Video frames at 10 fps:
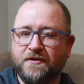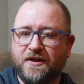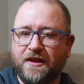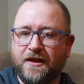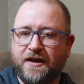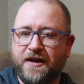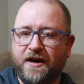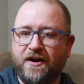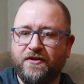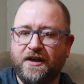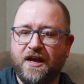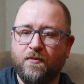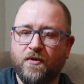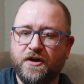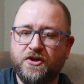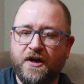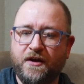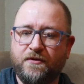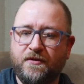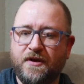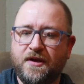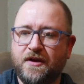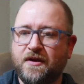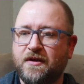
there was a lot of air that came rushing out.